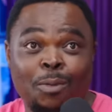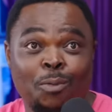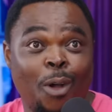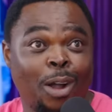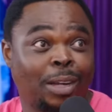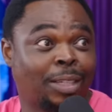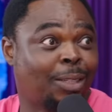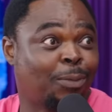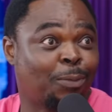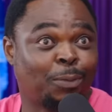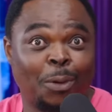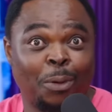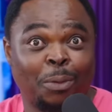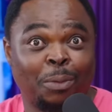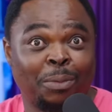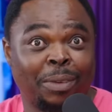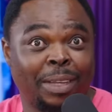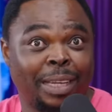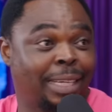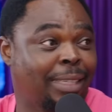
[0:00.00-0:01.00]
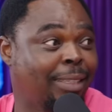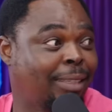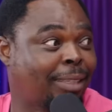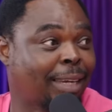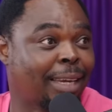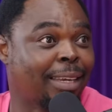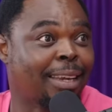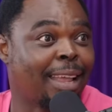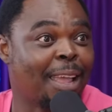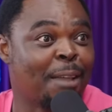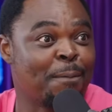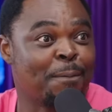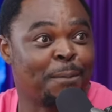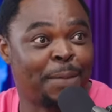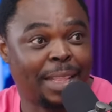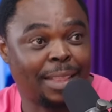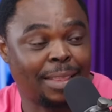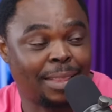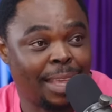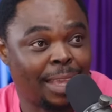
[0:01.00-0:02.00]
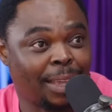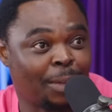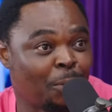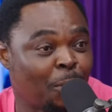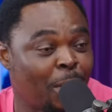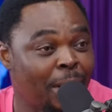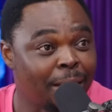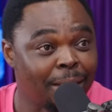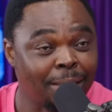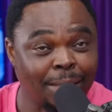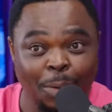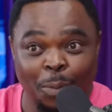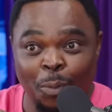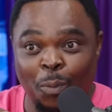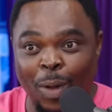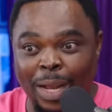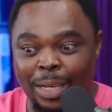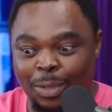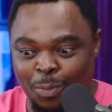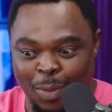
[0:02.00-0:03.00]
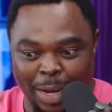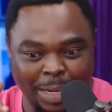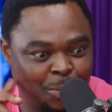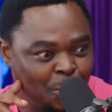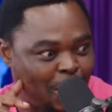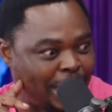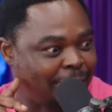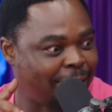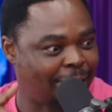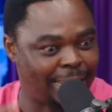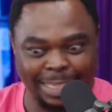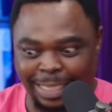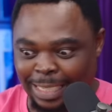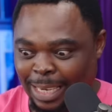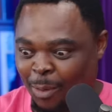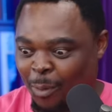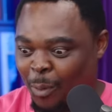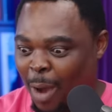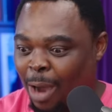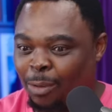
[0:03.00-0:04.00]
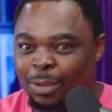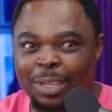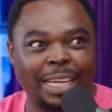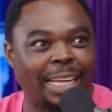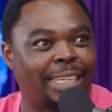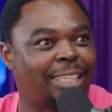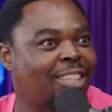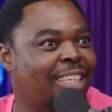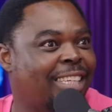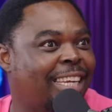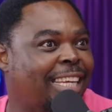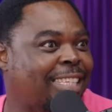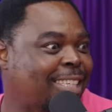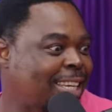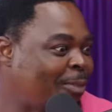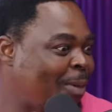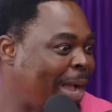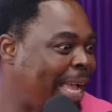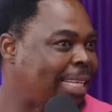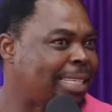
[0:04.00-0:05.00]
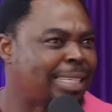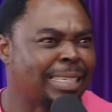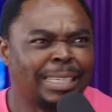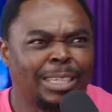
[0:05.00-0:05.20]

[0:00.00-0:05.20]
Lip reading: watch for each and everything. Words on what did I say? How did I drink that? What?